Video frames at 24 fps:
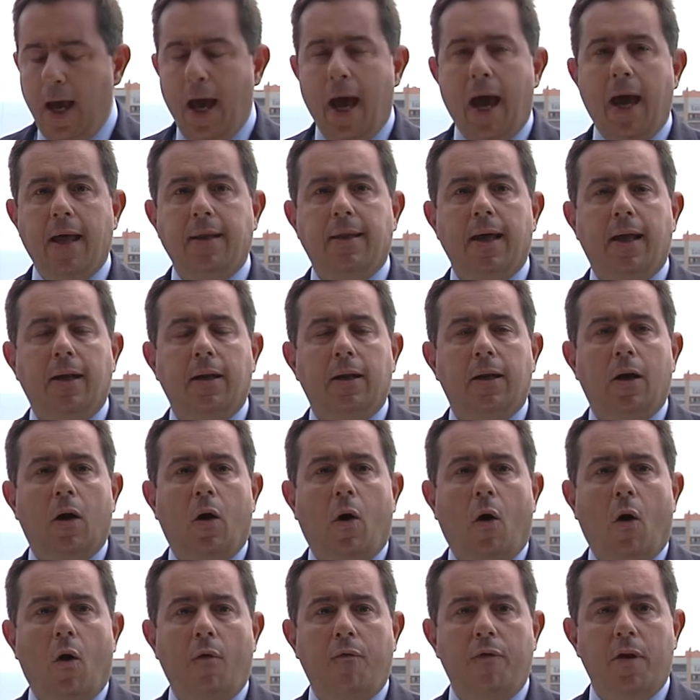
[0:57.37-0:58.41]
and then
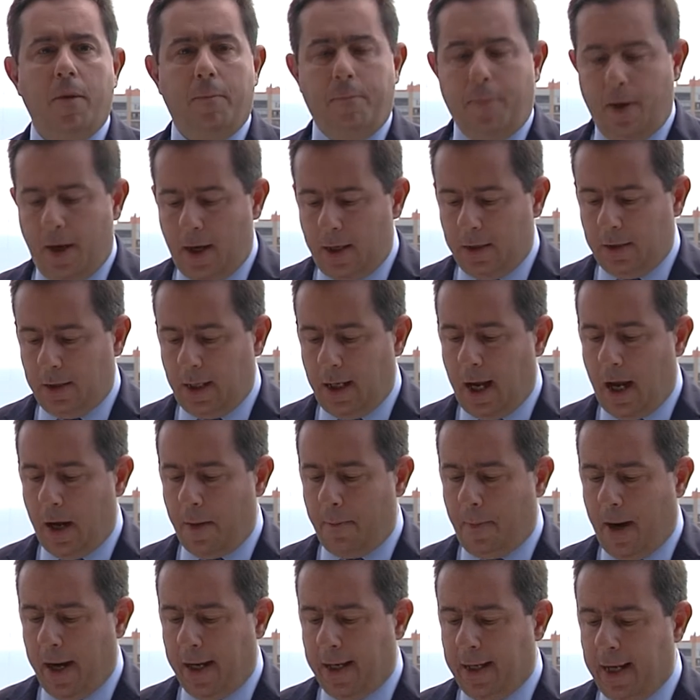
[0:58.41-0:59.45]
overburden our
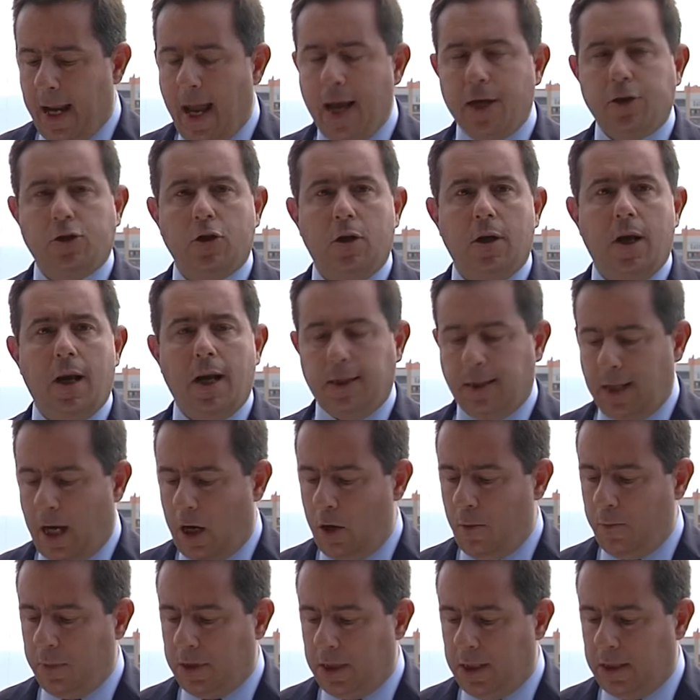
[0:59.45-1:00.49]
migration and
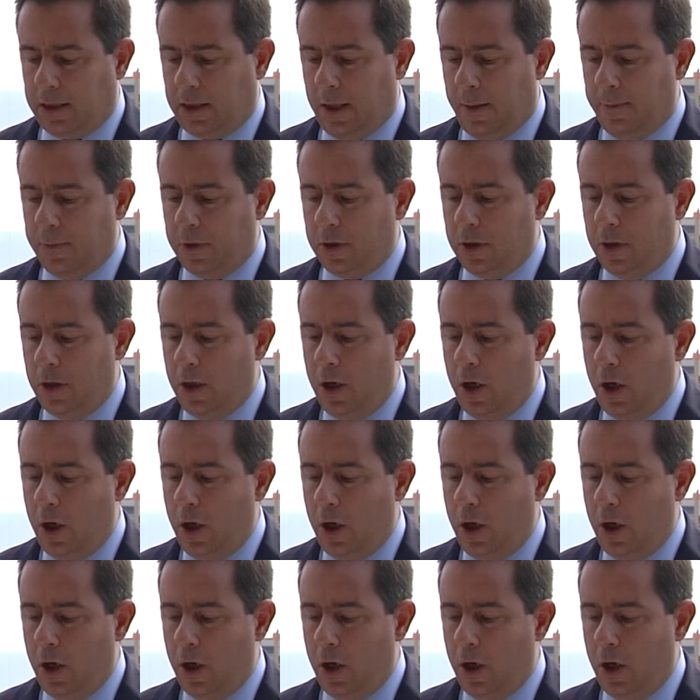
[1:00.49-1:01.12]
asylum systems,